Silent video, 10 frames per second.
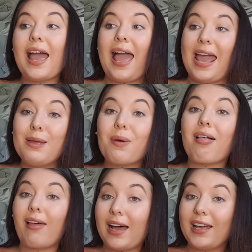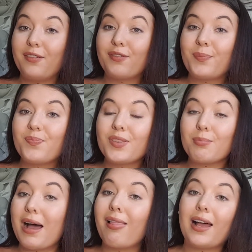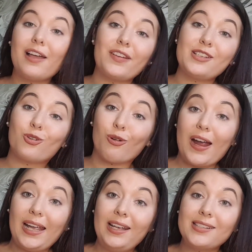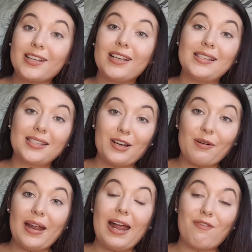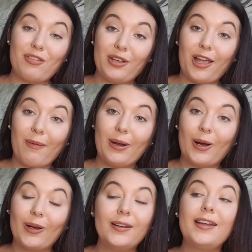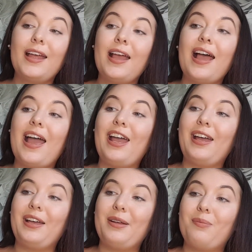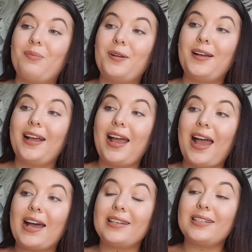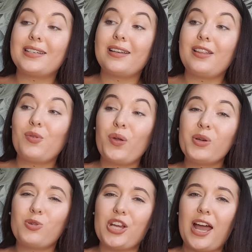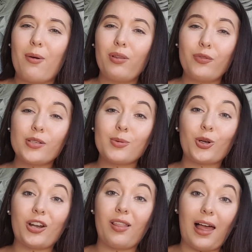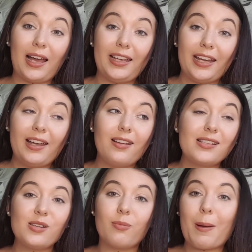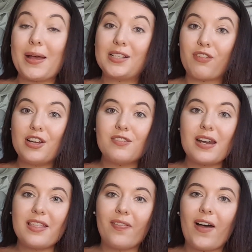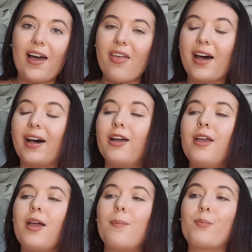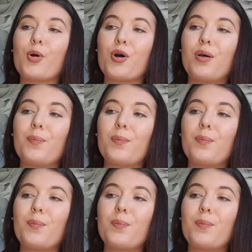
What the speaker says: hate my life. My life is great considering everything going on. And the wheelchair, well, of course I'm not going to like it. It's not my best friend or anything like that, but